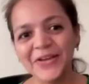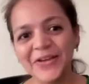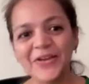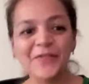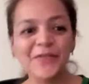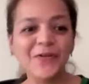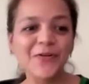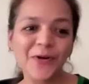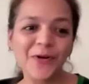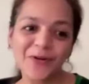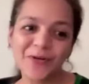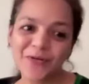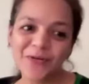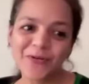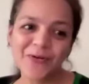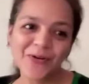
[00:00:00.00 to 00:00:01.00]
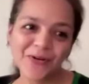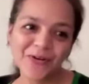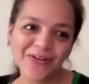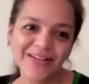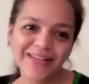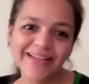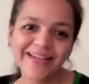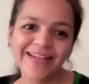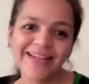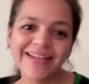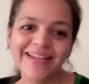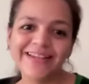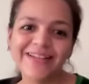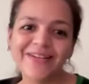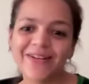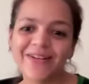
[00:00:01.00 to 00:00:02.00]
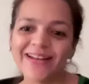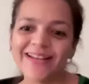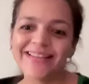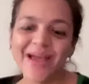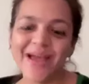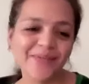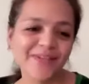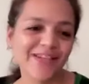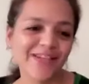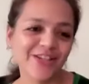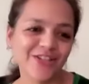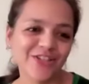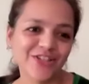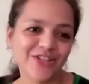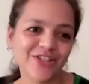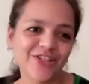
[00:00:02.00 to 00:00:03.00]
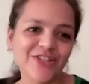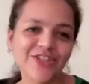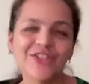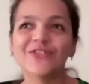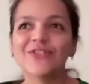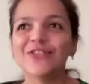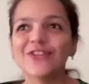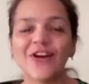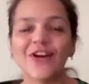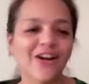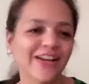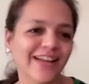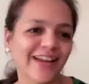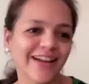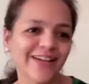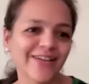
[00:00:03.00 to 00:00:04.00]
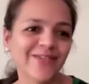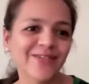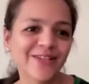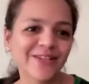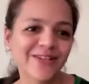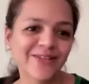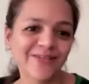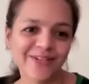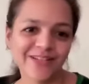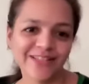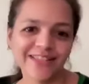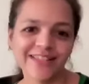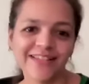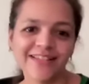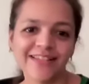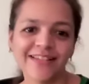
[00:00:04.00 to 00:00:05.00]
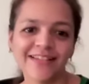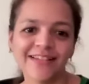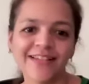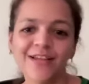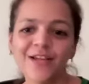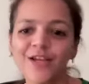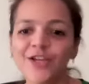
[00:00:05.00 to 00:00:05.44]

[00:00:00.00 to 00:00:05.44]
If you don't do good in your examinations, you will not get good university.